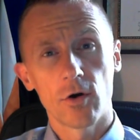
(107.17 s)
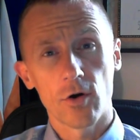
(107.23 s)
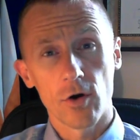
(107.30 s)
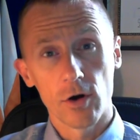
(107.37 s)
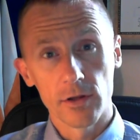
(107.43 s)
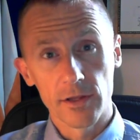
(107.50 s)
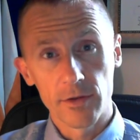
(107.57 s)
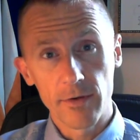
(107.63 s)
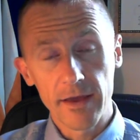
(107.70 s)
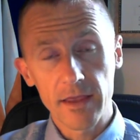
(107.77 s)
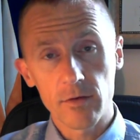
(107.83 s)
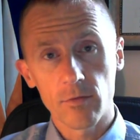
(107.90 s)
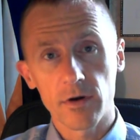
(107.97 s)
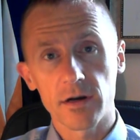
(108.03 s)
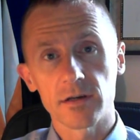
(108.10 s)
all
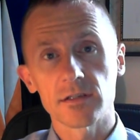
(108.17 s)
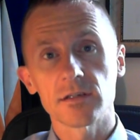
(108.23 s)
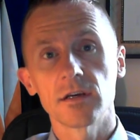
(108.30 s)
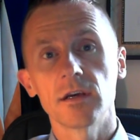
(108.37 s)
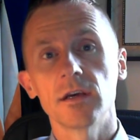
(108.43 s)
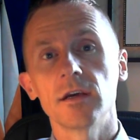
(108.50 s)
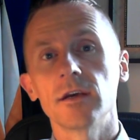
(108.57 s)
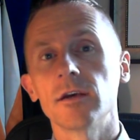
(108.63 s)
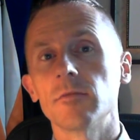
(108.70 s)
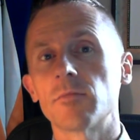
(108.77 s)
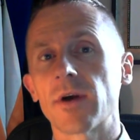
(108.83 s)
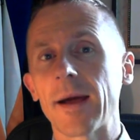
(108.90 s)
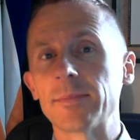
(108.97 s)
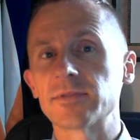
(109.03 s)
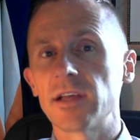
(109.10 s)
Lithuanian workers.
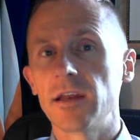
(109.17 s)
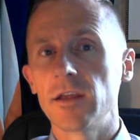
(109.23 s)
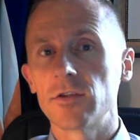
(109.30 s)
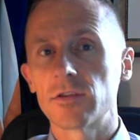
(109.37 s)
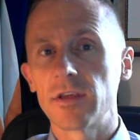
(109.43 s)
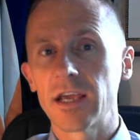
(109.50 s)
Perhaps they need to